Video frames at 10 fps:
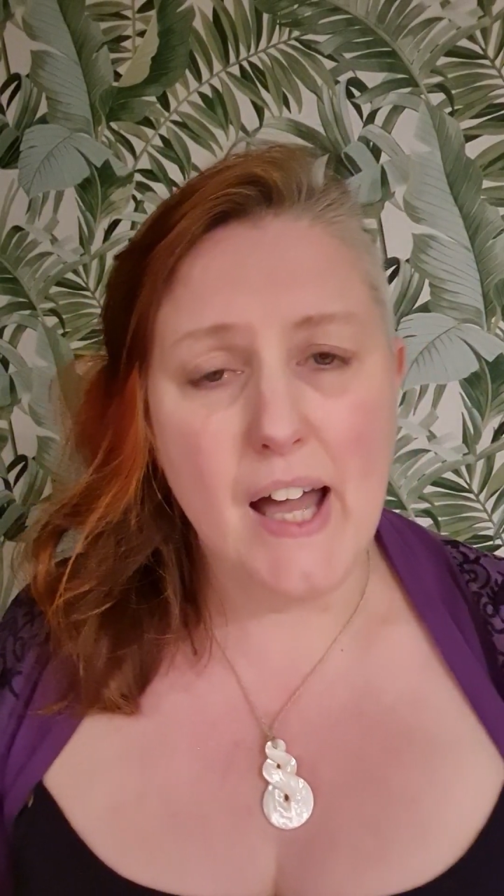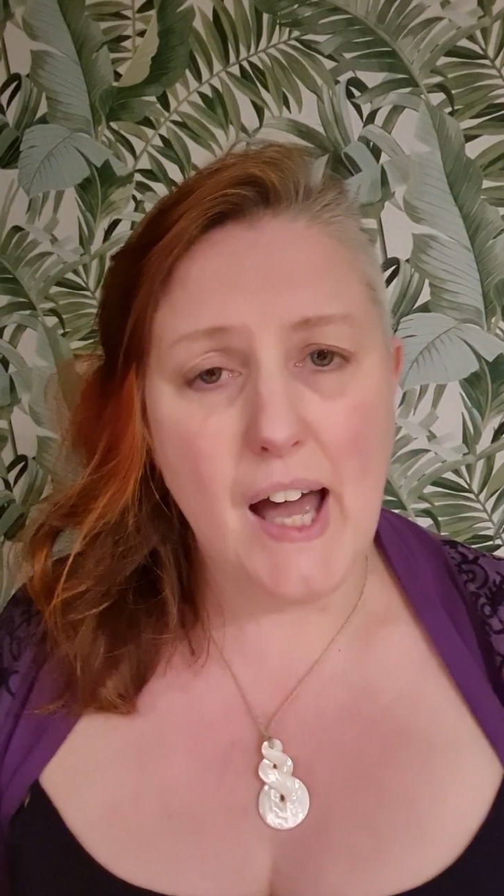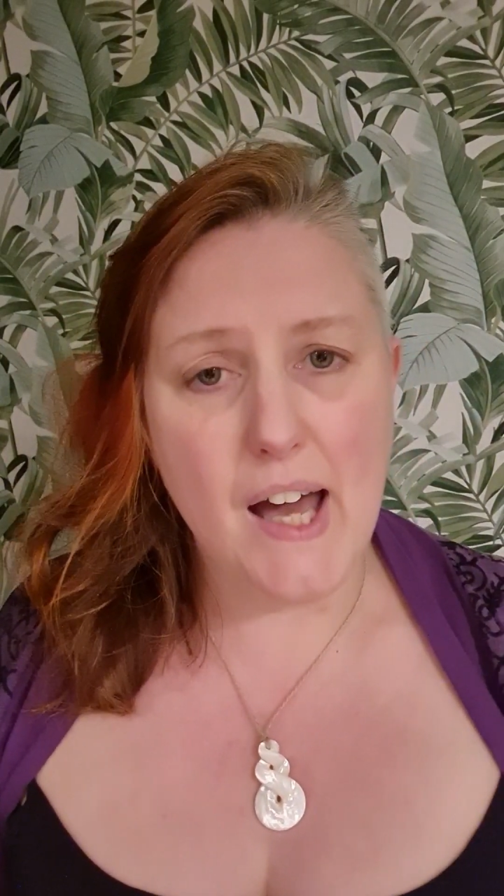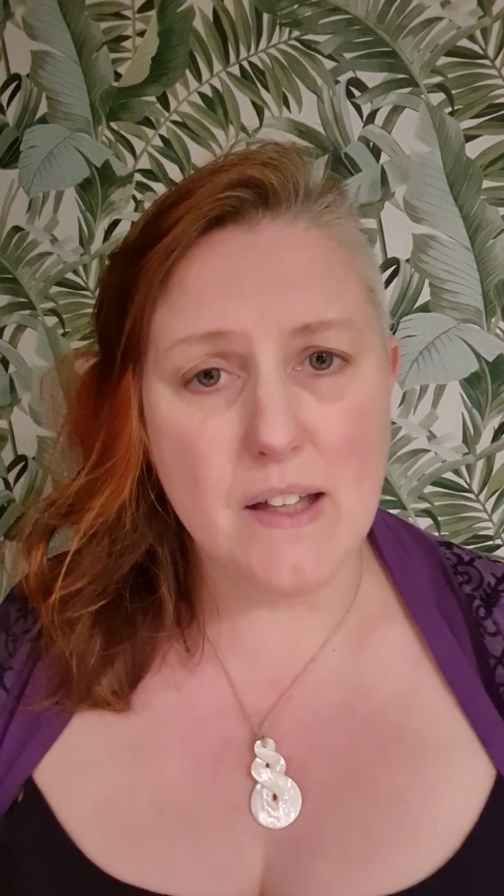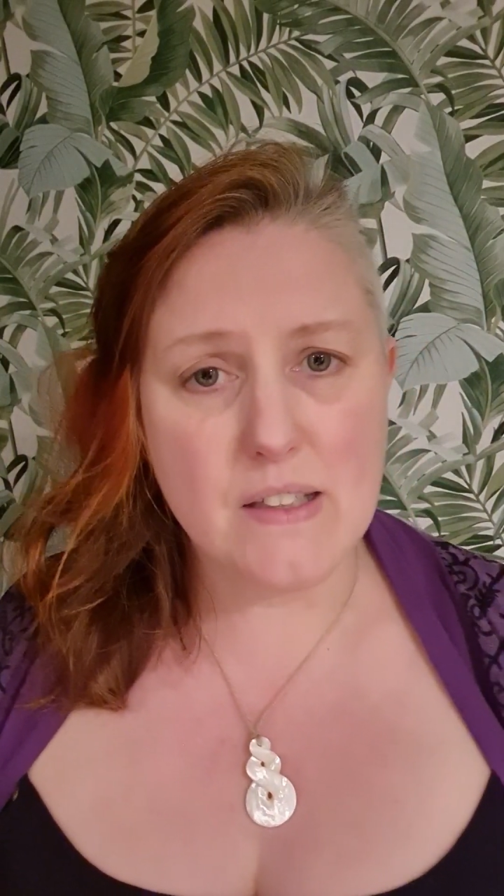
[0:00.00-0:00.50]

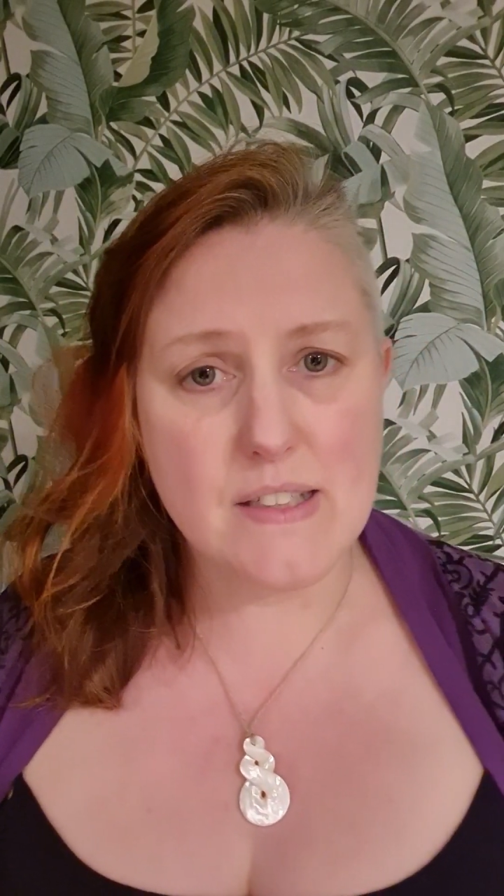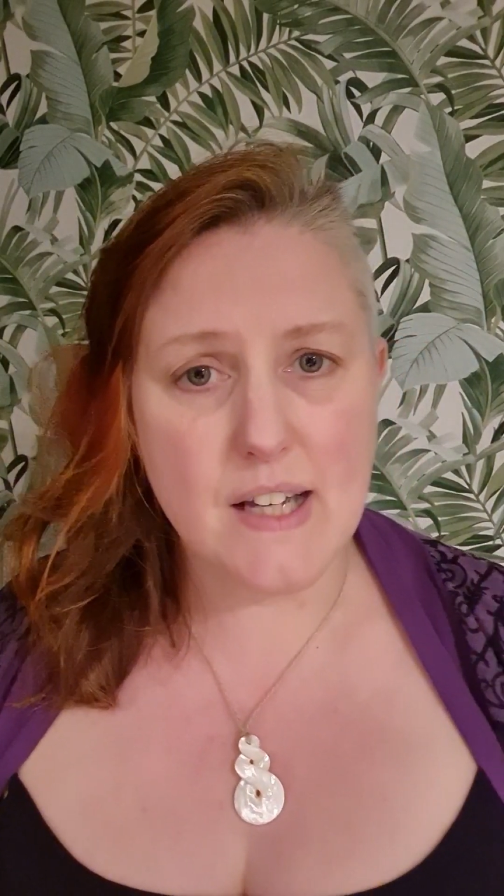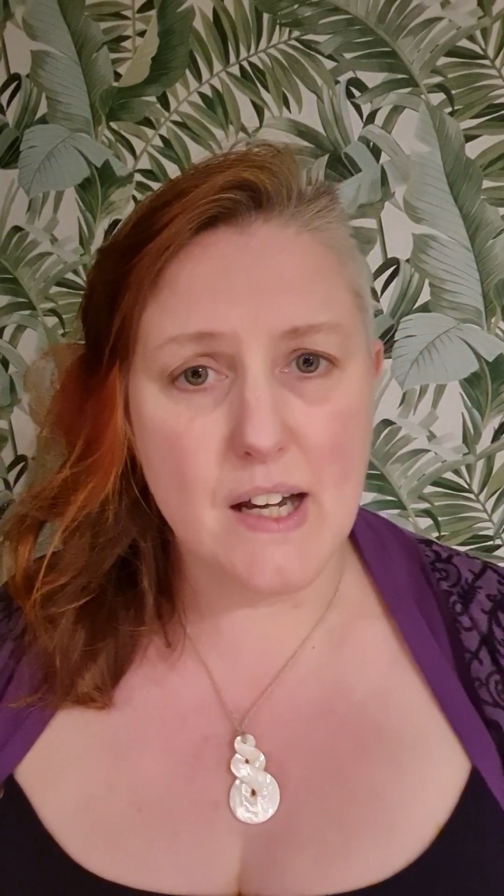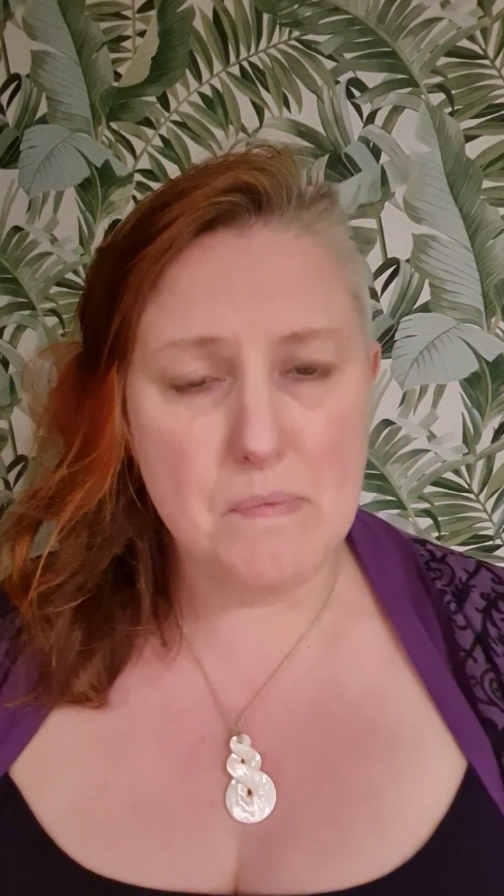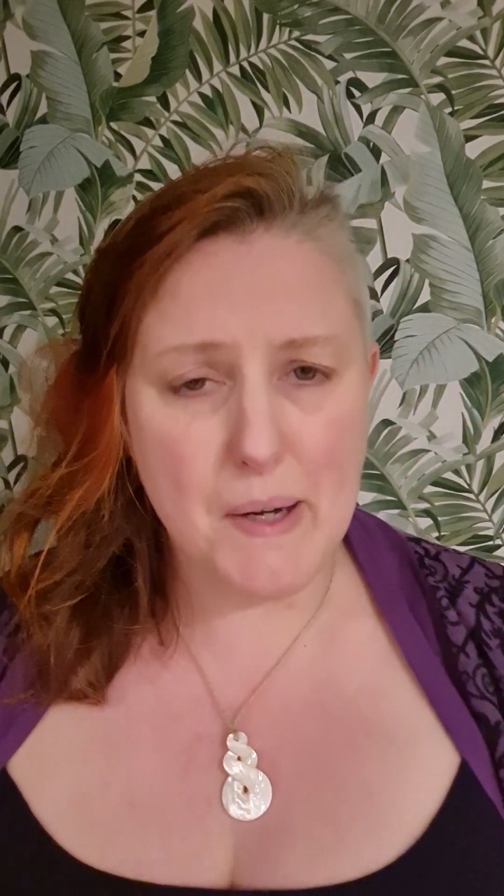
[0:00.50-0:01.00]
and
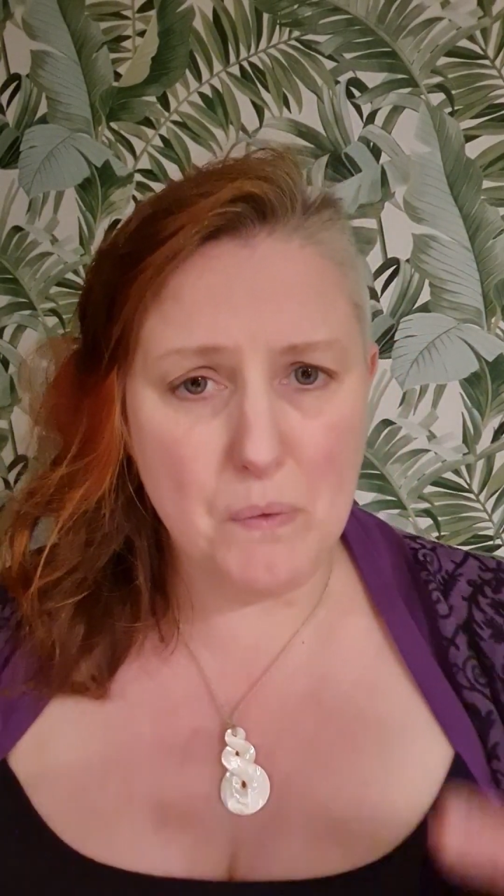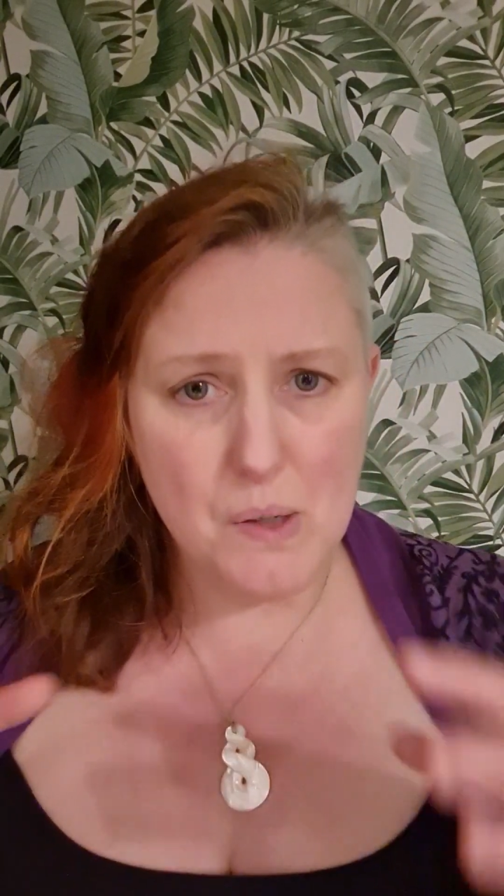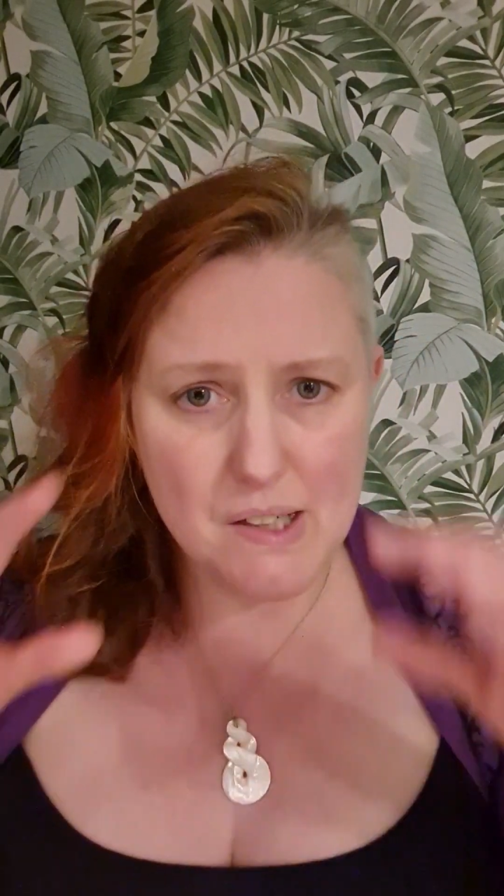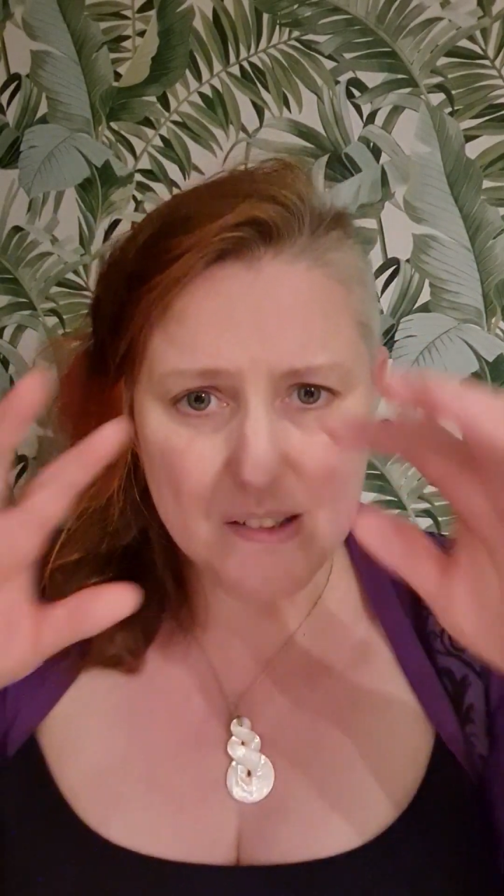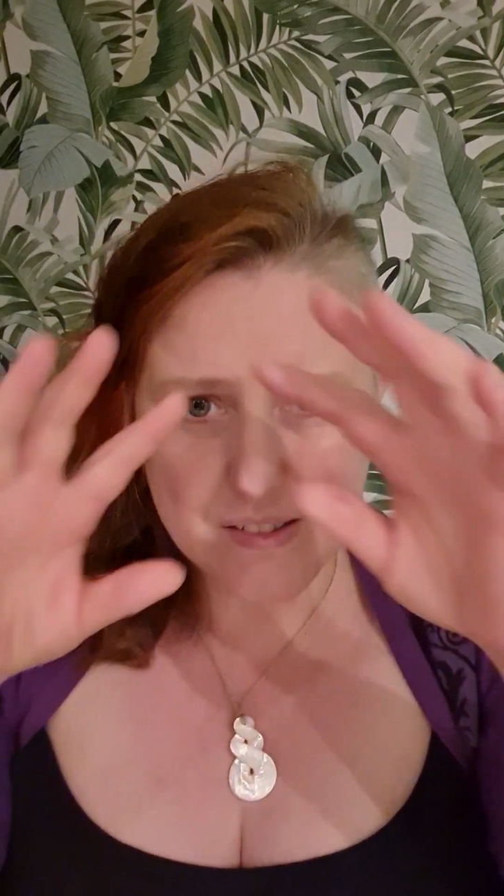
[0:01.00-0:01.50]
my
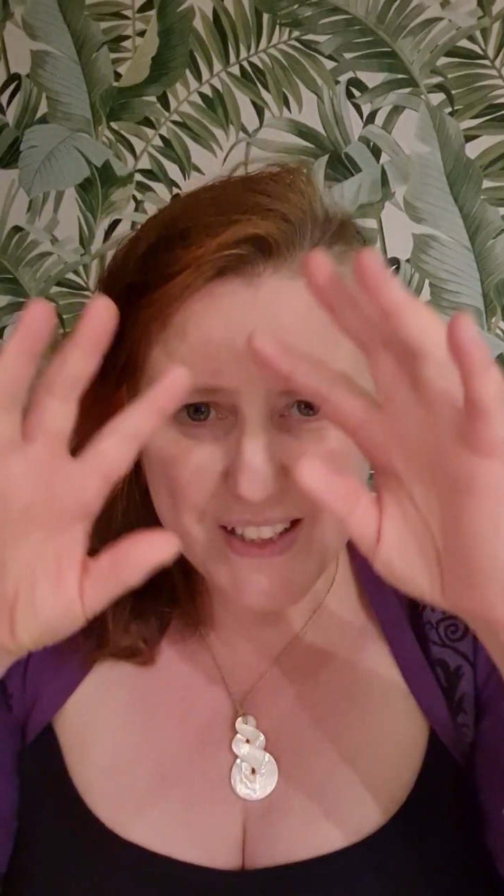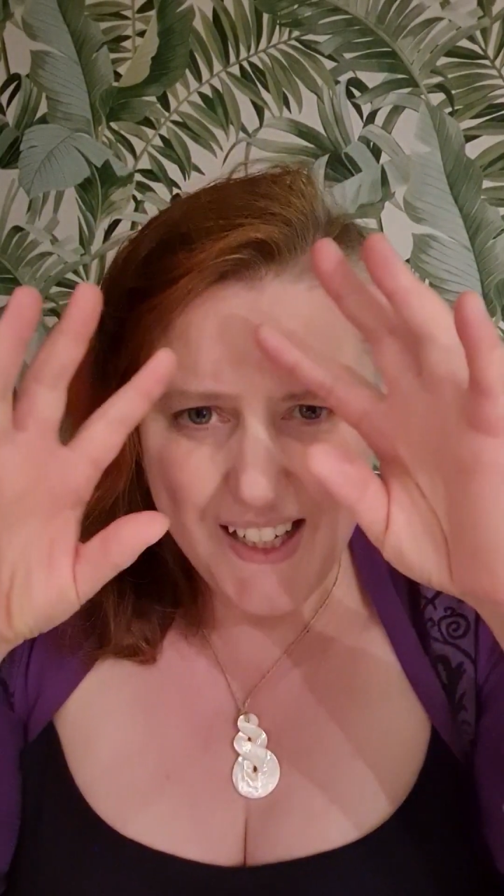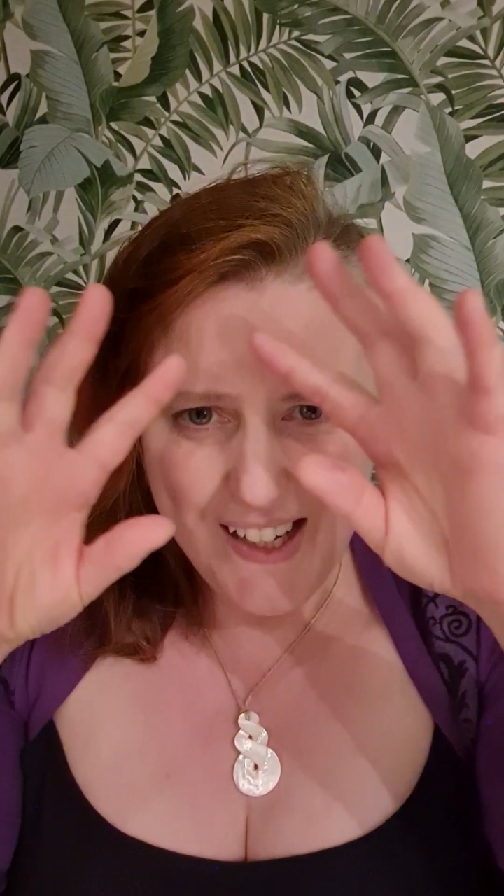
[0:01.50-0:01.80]
world